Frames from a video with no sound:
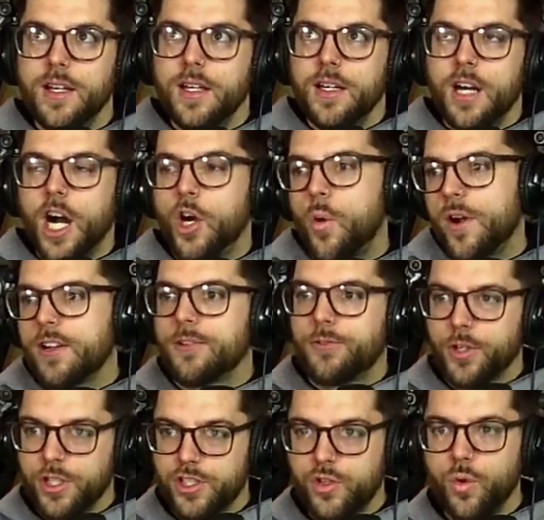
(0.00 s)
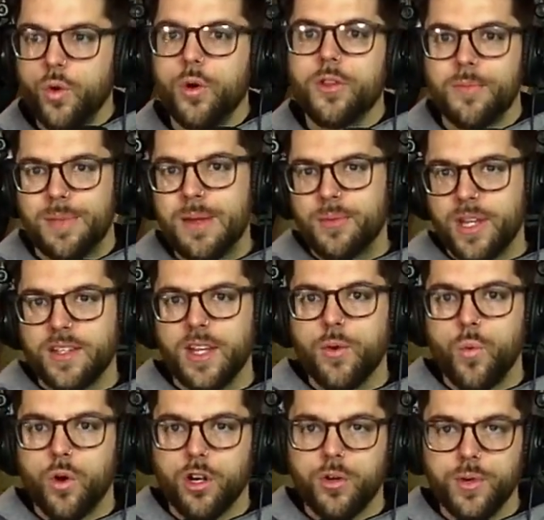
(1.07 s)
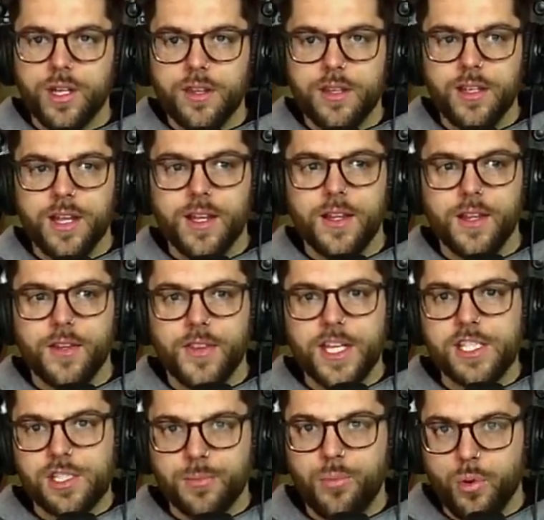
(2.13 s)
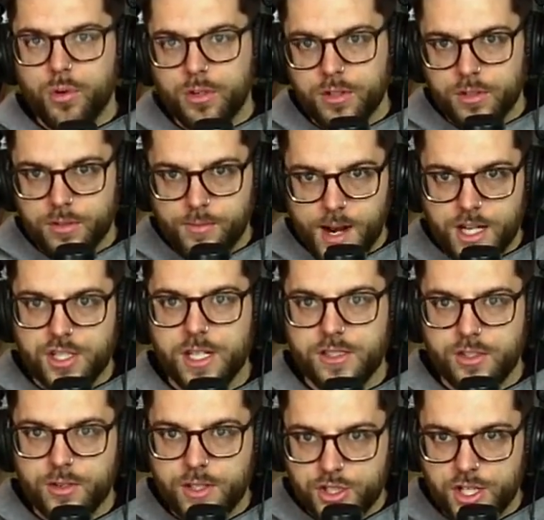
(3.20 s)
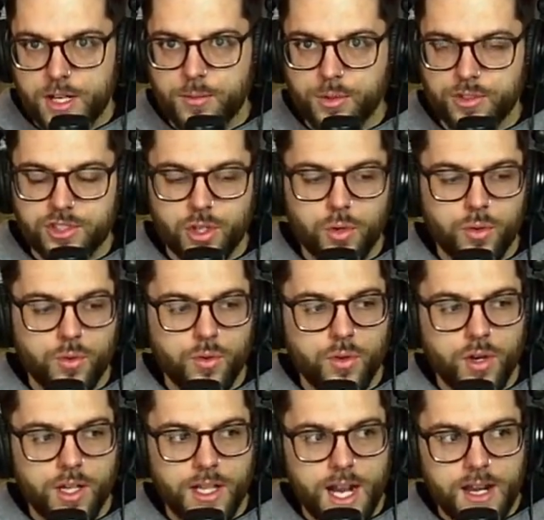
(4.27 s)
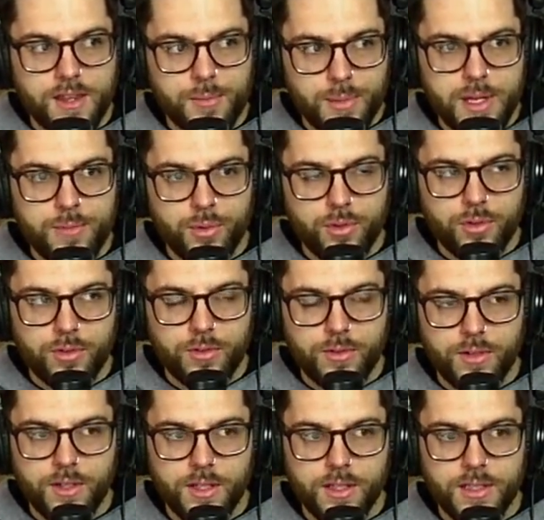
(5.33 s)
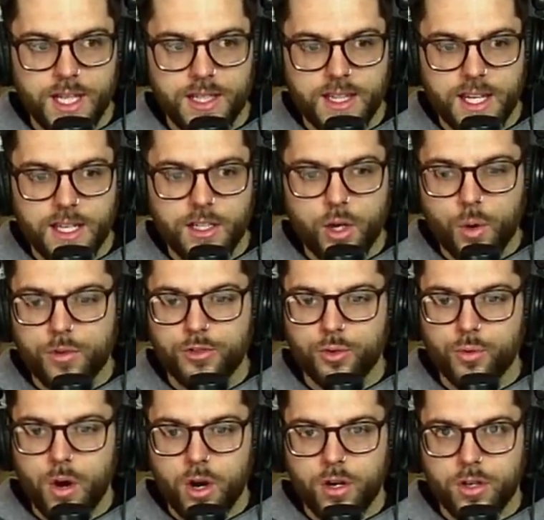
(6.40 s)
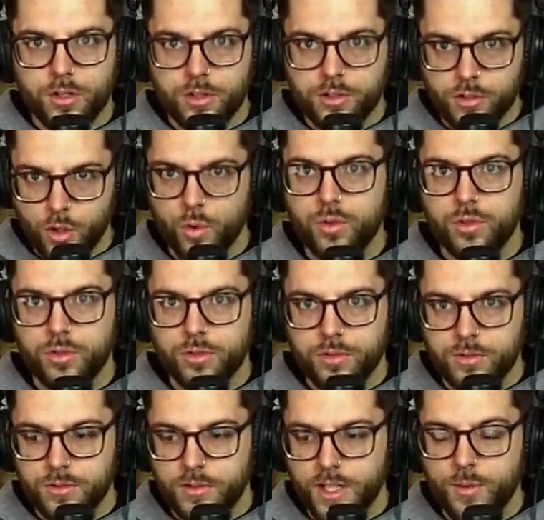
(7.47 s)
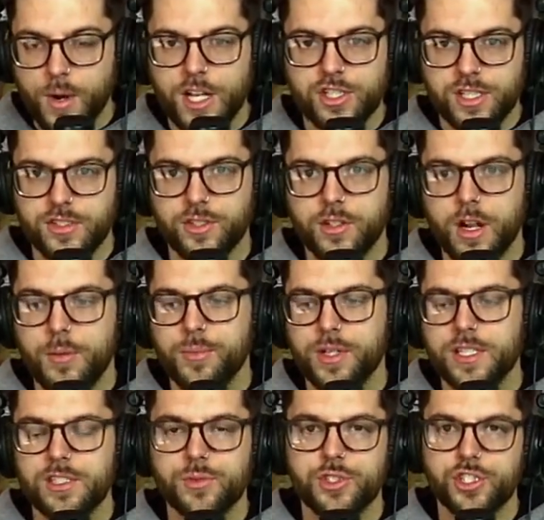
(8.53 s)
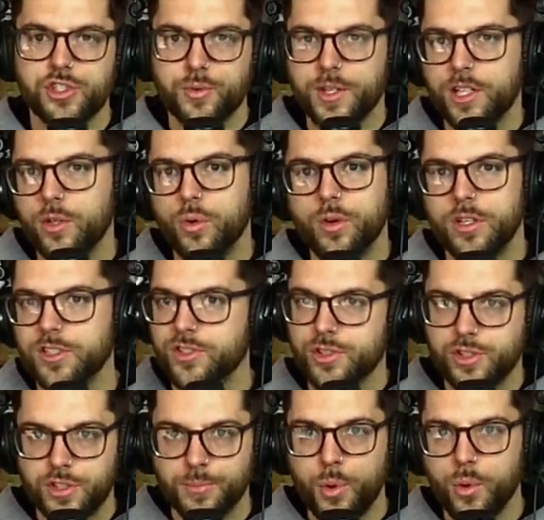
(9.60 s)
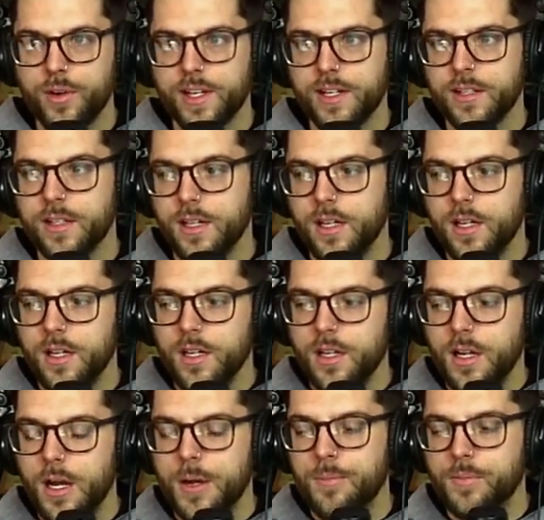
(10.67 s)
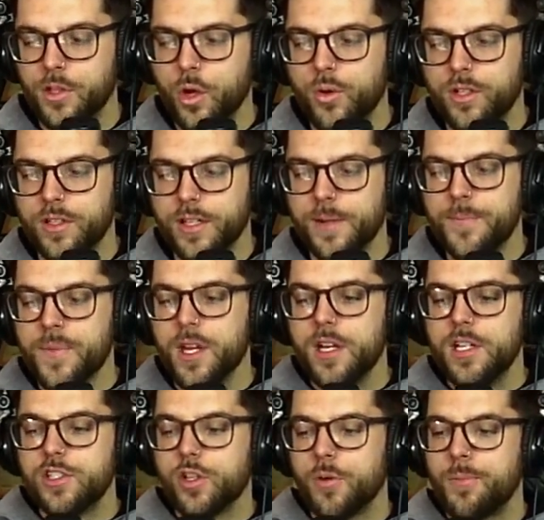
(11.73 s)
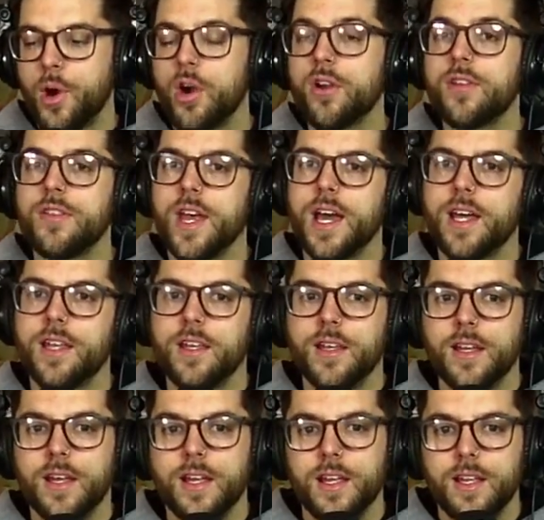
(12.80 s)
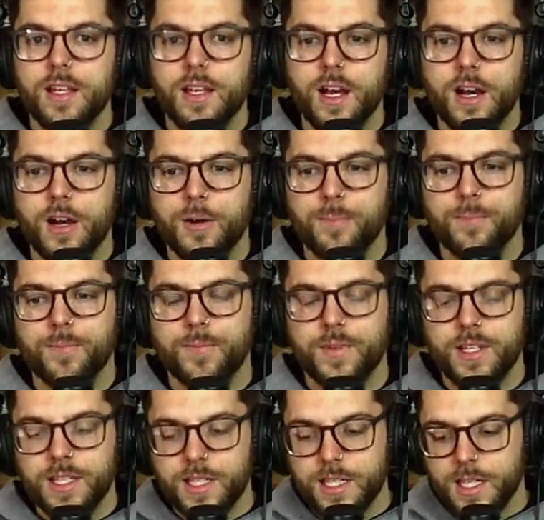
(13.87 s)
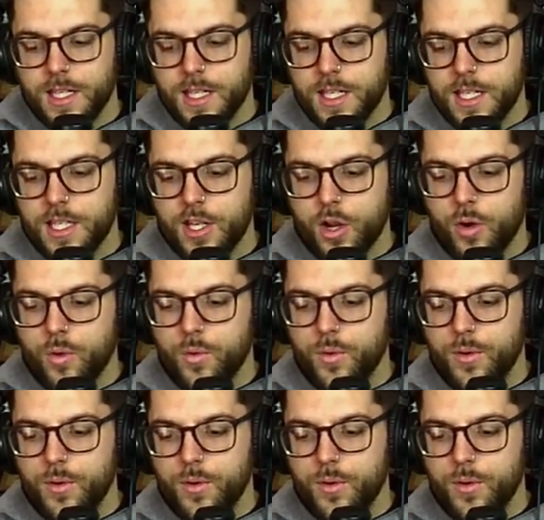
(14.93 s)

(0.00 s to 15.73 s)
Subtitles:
acquire for the school, the people that they work with, they support Rochester in general. So a lot of the people that they go through are local, like Rochester companies, which is really cool because they're supporting locally. So part of that, you know,